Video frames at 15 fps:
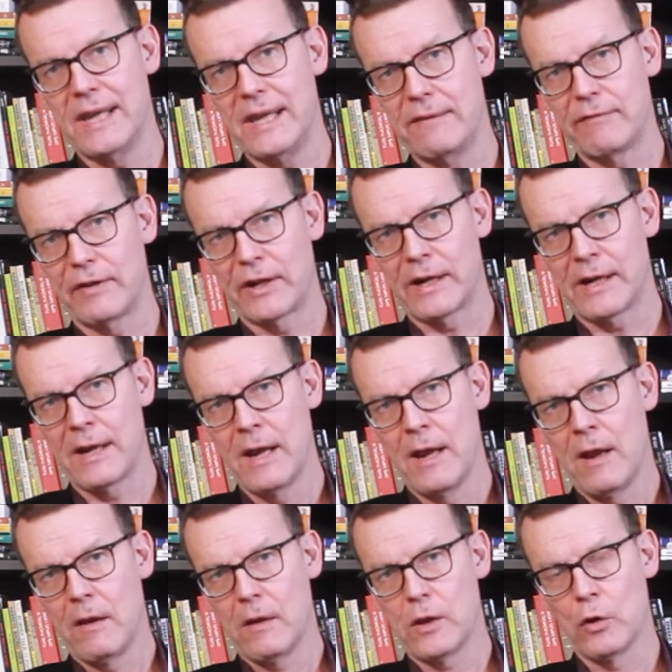either.
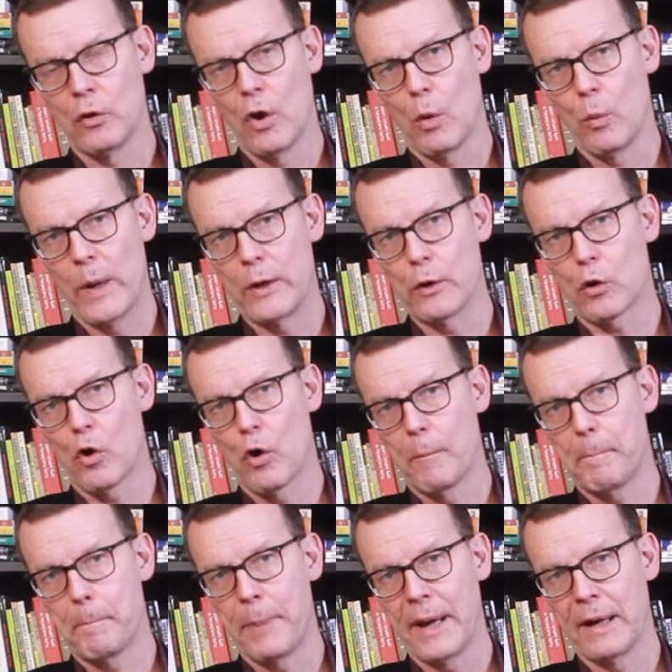When you
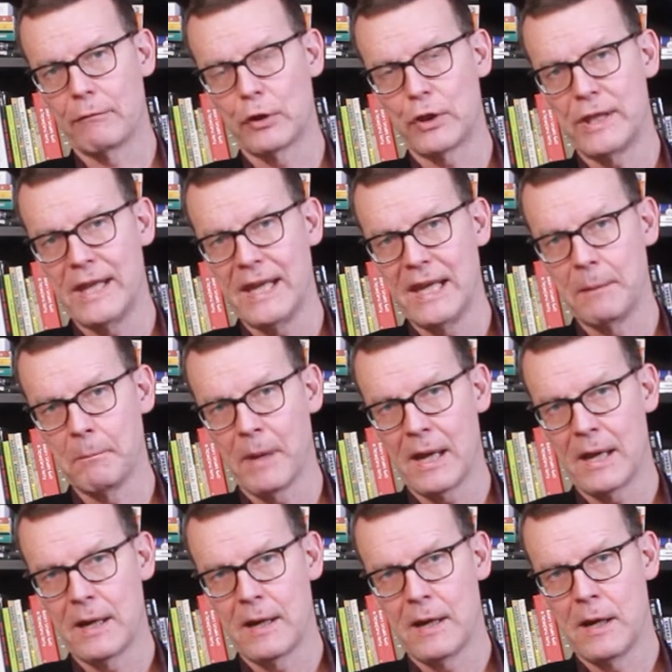compare the team
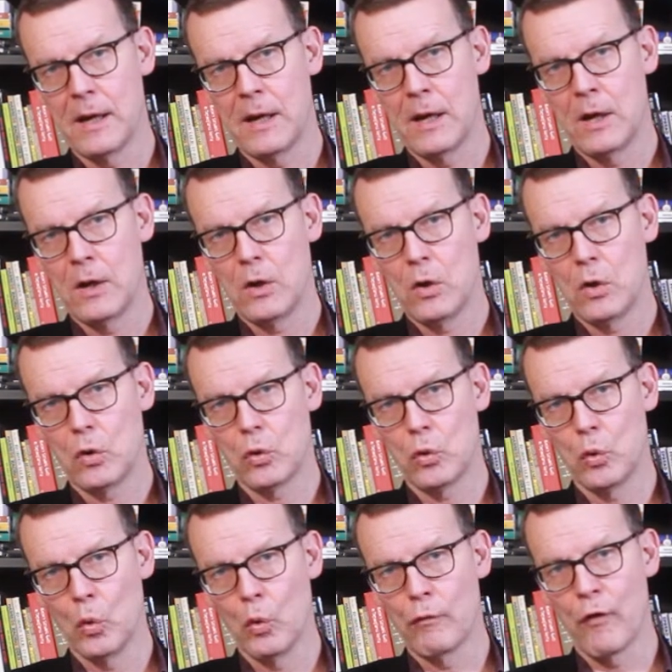
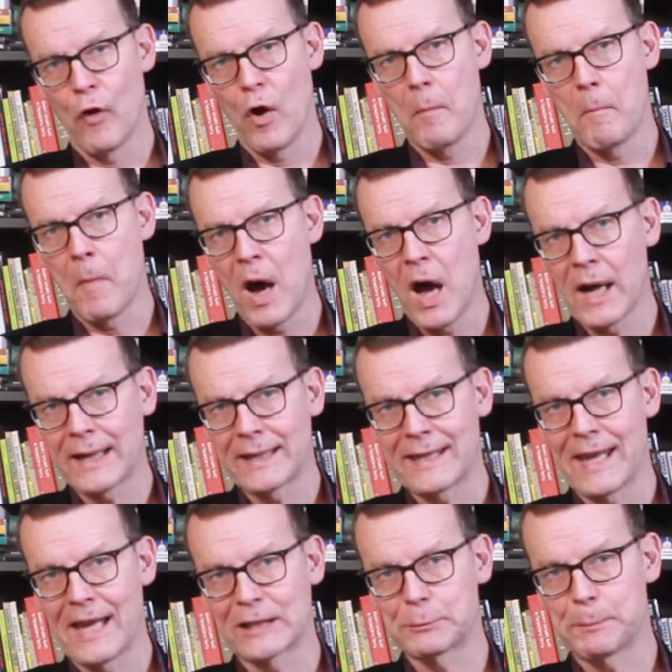to the market
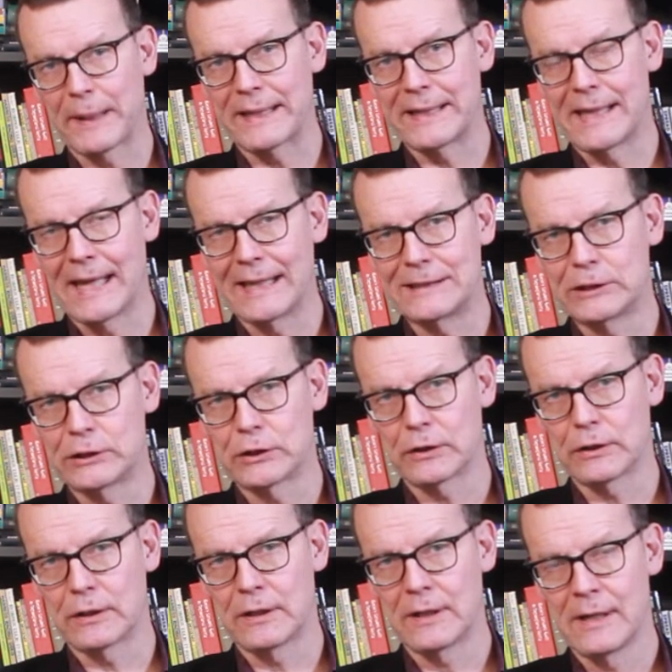
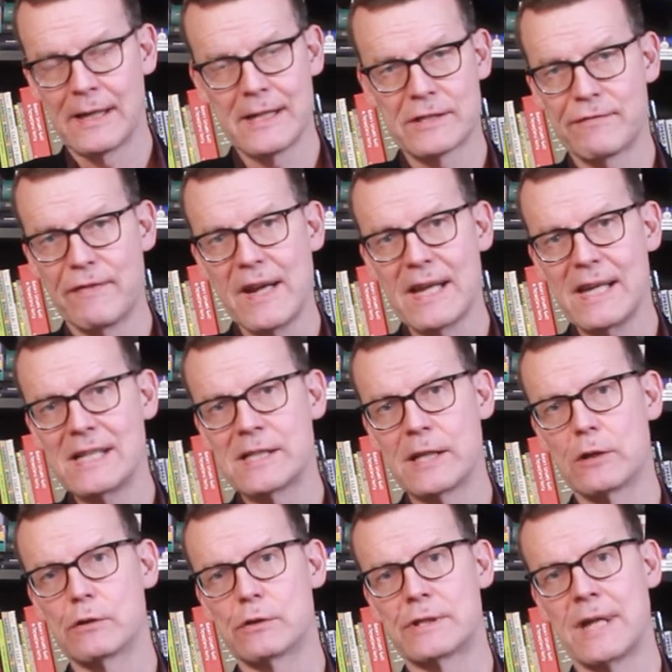expectation, it's very easy
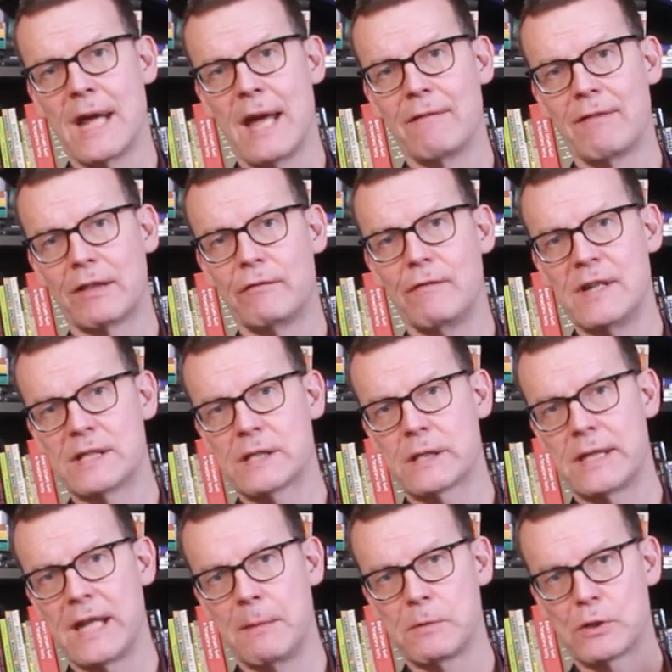to say that this
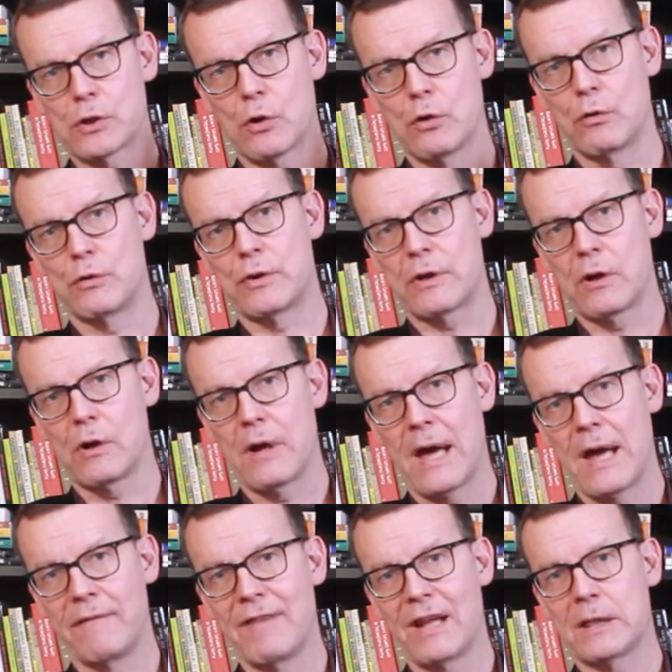team is good
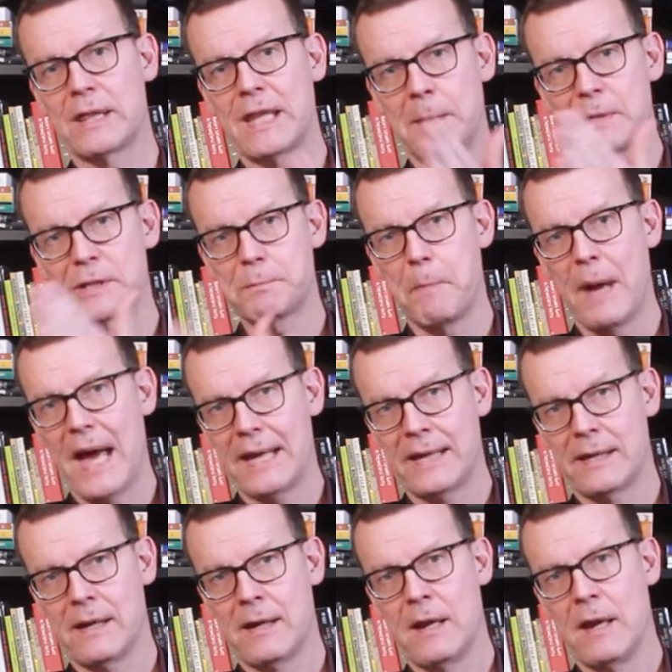and that team is bad.